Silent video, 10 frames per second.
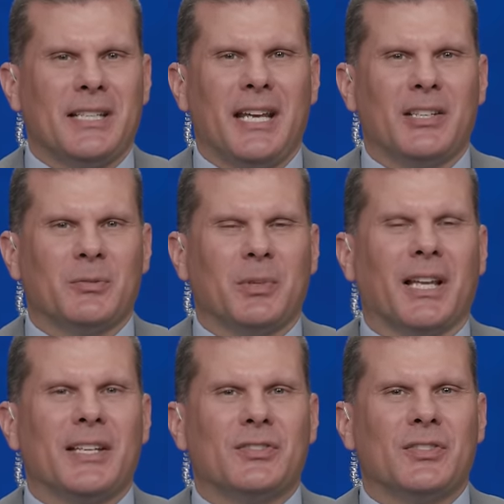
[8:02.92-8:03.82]
takes
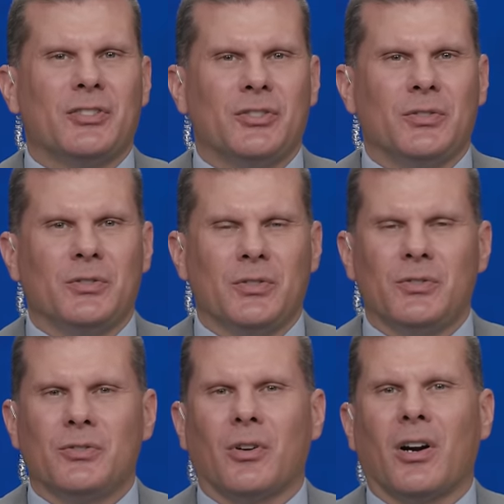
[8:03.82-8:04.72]
place that
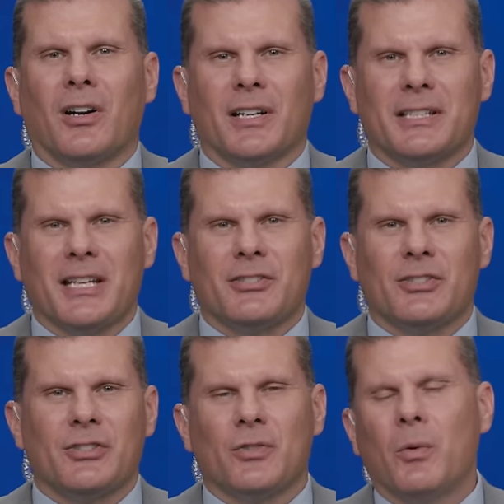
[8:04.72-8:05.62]
you draw our
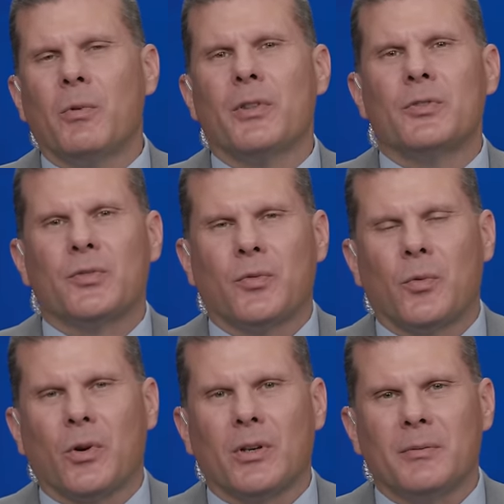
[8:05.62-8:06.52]
attention to. What were those
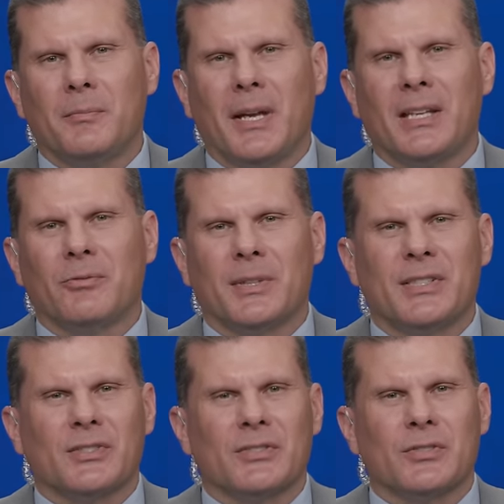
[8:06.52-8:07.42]
4 main
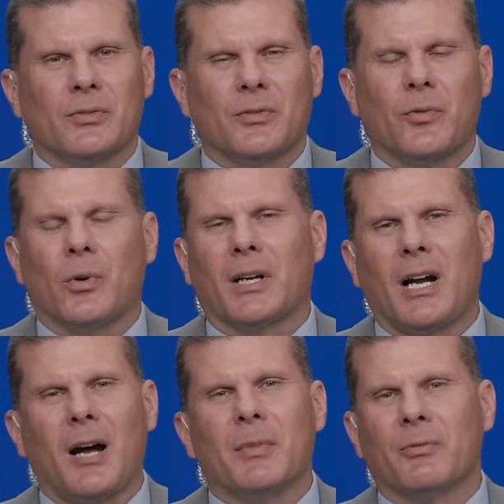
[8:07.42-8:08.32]
reasons, or 4
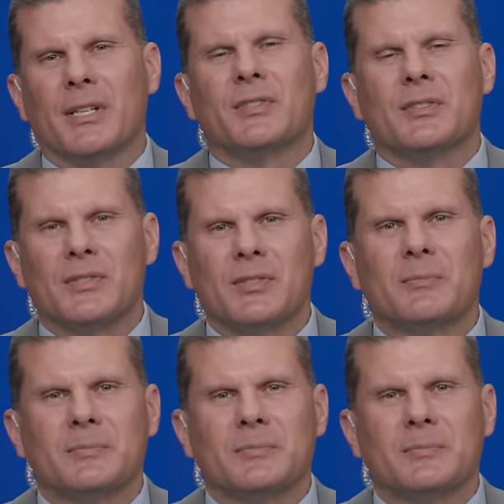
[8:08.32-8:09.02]
common reasons?